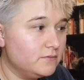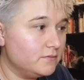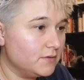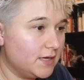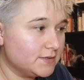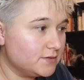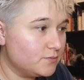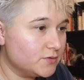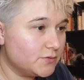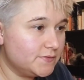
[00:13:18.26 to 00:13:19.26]
Last
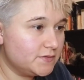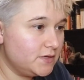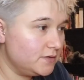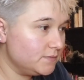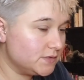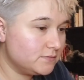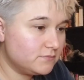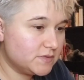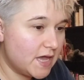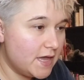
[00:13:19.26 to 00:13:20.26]
numbers we've seen,
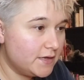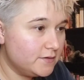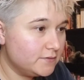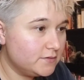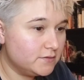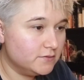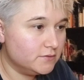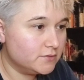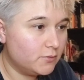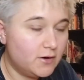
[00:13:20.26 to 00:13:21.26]
10 to
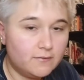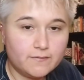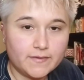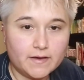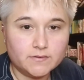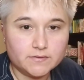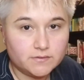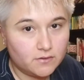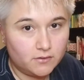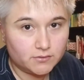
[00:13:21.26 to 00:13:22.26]

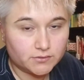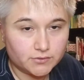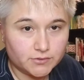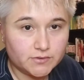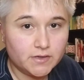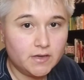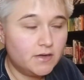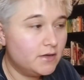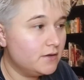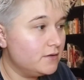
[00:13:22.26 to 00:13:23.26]
12,000 alters.
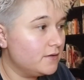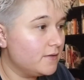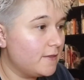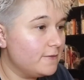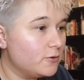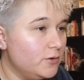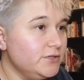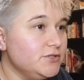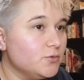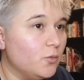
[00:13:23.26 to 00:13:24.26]
And the
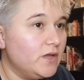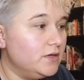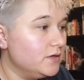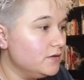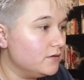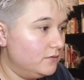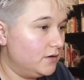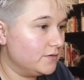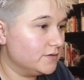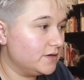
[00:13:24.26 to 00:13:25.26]
question we get a
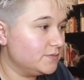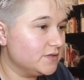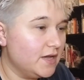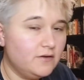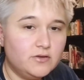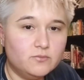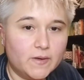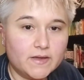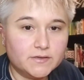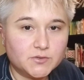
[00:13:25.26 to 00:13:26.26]
lot of the times is, how do you
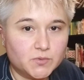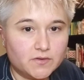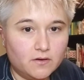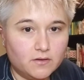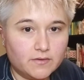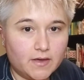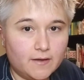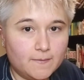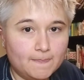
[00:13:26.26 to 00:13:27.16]
manage with all of that?